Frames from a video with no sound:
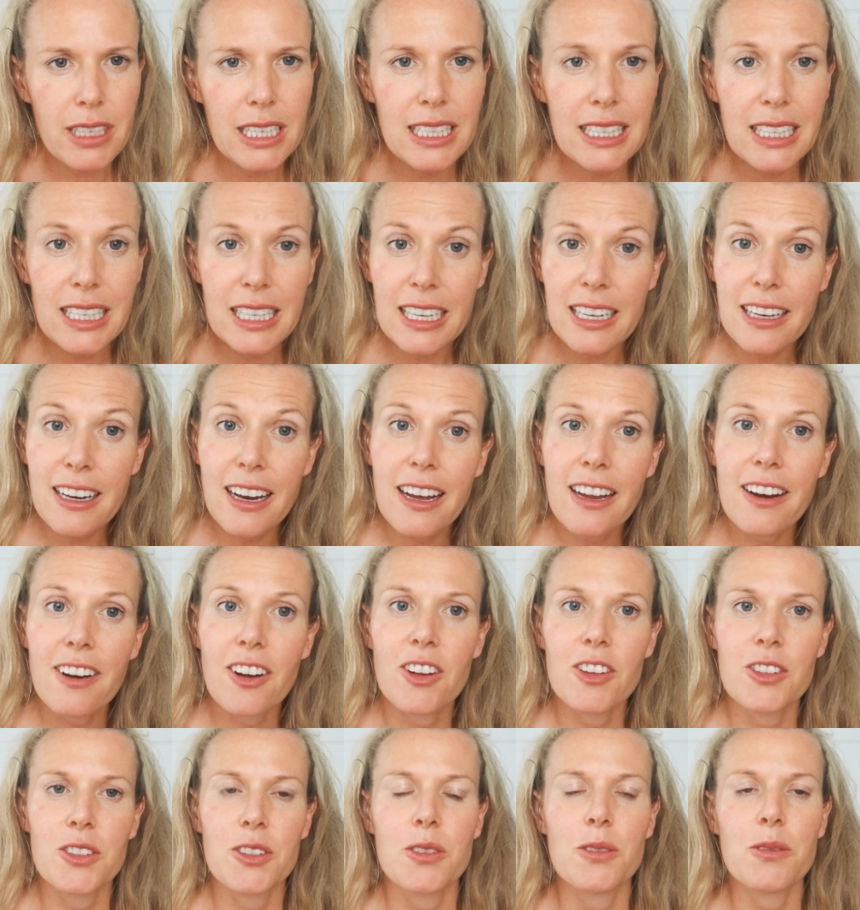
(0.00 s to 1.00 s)
Leaky gut,
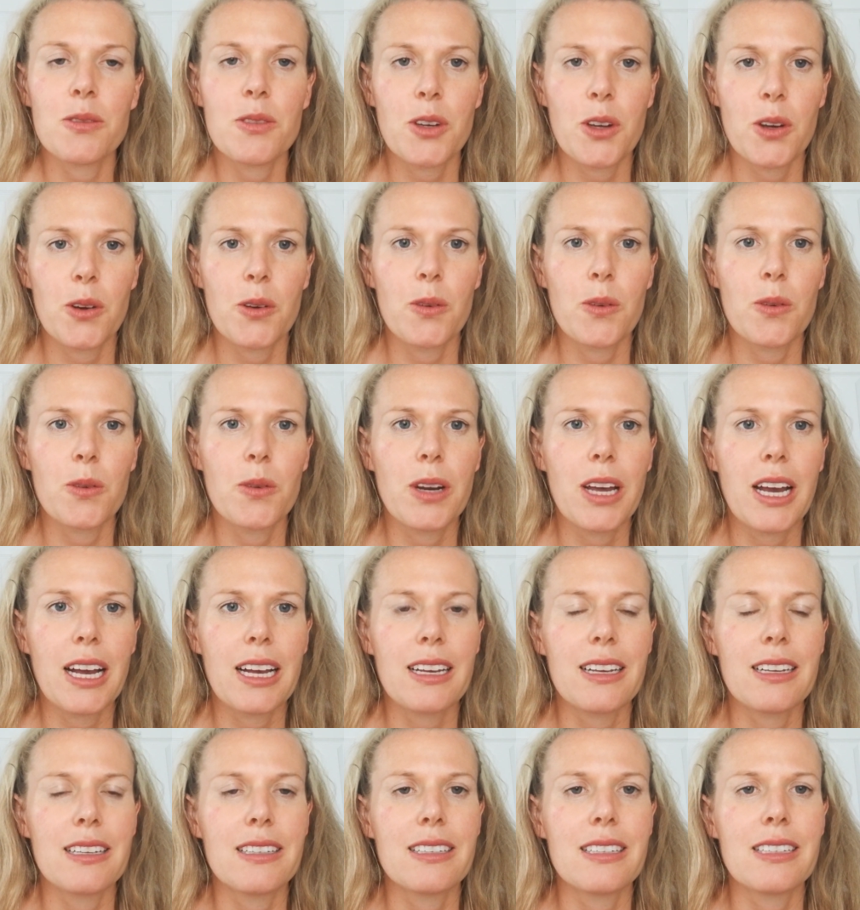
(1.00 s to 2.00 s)
also known
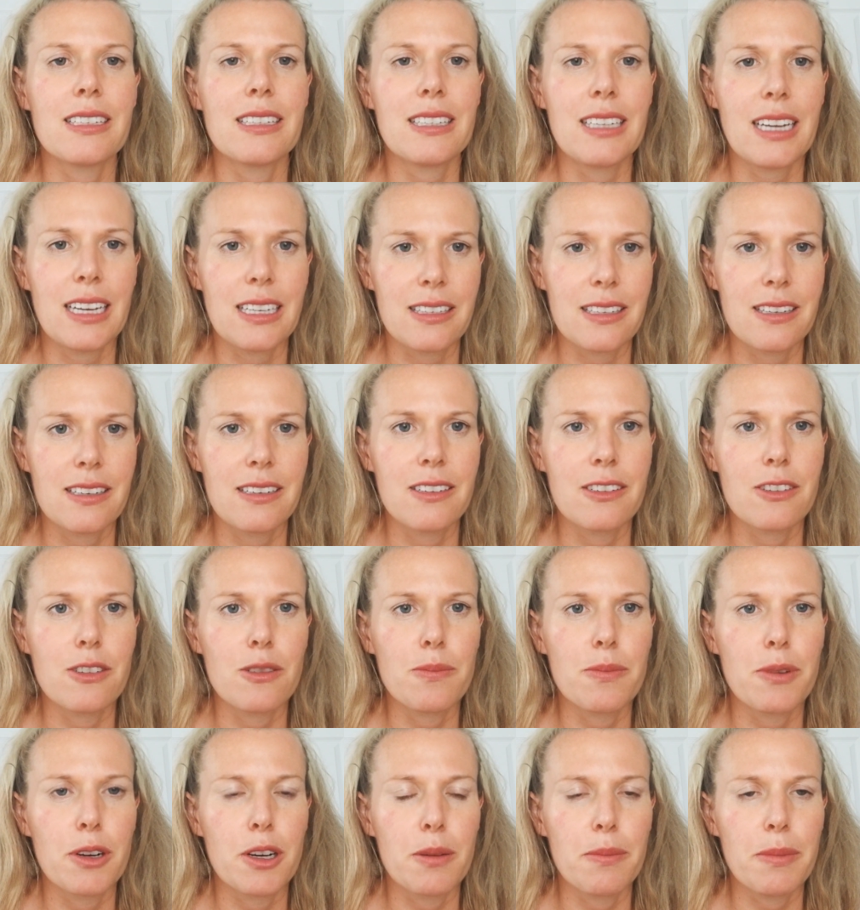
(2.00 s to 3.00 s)
as
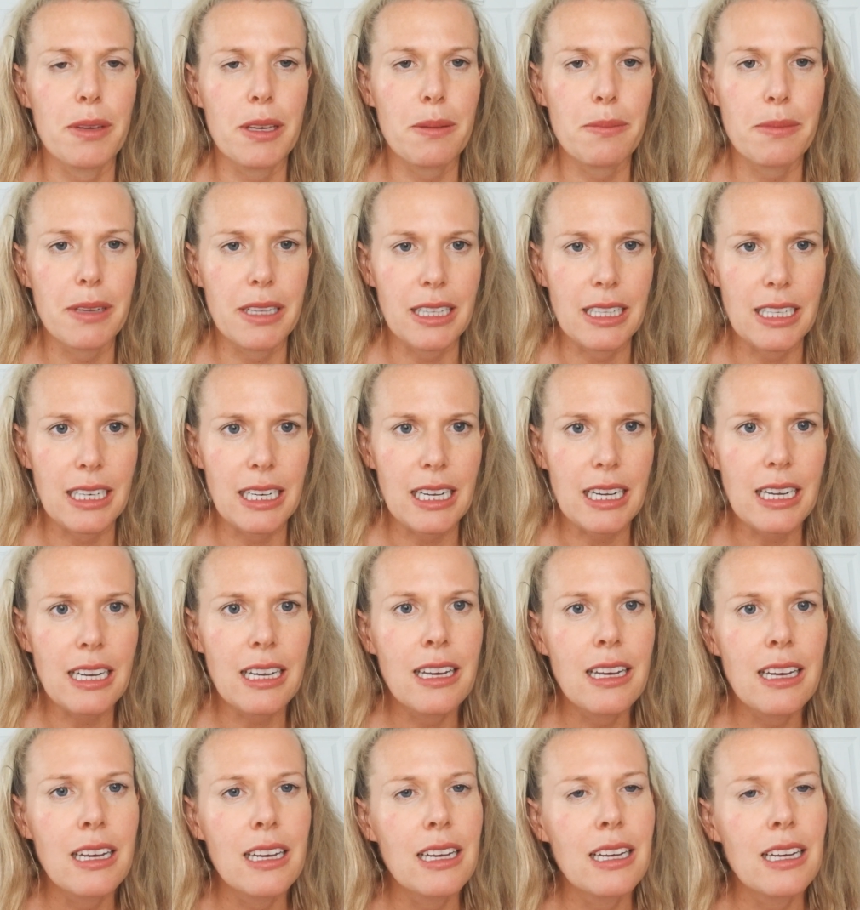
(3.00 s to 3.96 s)
intestinal permeability,